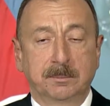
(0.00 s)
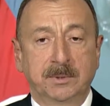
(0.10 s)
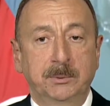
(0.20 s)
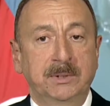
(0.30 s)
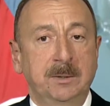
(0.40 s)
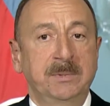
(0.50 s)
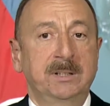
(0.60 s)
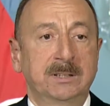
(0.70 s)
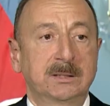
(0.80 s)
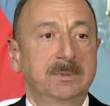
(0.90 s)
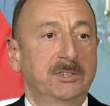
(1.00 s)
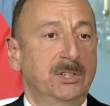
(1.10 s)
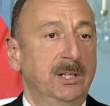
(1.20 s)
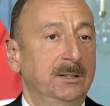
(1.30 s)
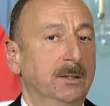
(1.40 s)
between Armenia and
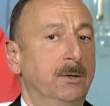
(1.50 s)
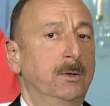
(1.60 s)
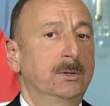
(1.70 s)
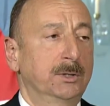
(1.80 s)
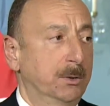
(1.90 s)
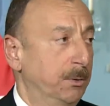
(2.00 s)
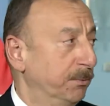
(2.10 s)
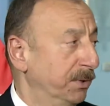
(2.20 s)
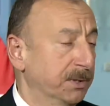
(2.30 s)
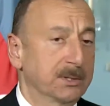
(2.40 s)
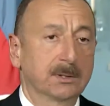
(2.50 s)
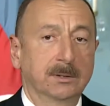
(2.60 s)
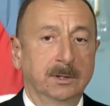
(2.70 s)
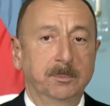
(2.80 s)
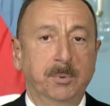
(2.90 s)
Azerbaijan, all the conflicts
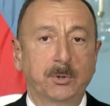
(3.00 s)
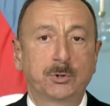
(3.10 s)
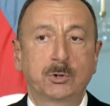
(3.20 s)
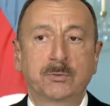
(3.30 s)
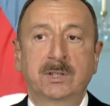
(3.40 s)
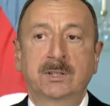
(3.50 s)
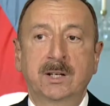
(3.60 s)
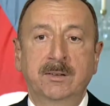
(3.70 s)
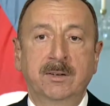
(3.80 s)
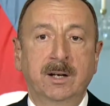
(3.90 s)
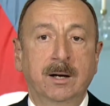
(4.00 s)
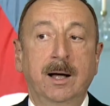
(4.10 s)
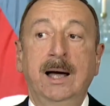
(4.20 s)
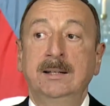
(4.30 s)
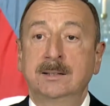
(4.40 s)
in post-Soviet area
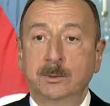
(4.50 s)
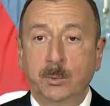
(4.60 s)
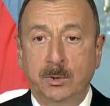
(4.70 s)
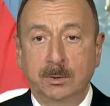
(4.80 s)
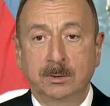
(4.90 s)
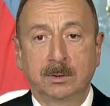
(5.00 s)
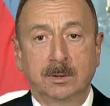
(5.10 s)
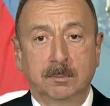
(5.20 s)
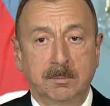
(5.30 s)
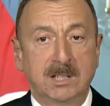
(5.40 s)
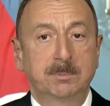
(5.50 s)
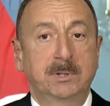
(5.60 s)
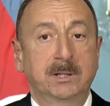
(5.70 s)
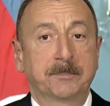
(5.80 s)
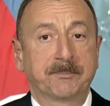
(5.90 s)
and in the world must
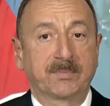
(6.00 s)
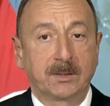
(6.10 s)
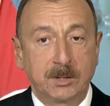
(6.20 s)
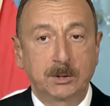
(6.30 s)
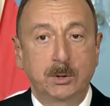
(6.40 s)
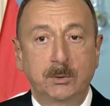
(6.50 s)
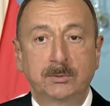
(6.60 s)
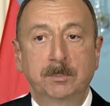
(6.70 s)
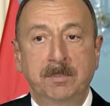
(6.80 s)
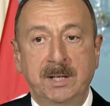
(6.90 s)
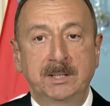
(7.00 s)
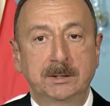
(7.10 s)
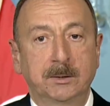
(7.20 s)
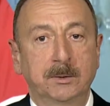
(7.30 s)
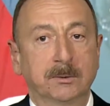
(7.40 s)
be resolved
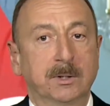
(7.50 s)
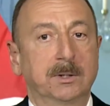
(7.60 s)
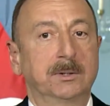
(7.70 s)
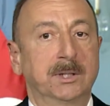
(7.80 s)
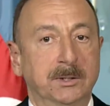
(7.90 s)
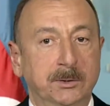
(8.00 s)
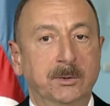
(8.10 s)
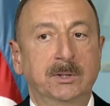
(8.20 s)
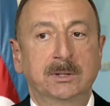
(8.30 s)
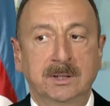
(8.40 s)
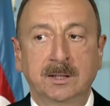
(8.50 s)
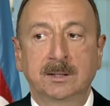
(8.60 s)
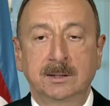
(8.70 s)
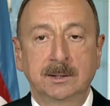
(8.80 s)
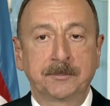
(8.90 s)
based on territorial
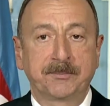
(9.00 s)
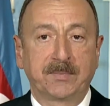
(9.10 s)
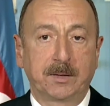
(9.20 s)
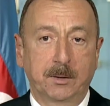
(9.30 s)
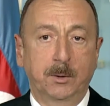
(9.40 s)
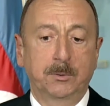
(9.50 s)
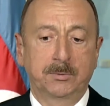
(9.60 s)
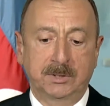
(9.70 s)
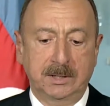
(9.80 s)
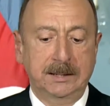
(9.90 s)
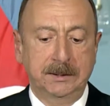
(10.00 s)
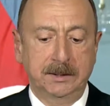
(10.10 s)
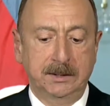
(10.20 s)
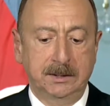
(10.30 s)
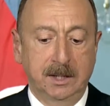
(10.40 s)
integrity of the
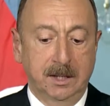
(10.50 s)
countries.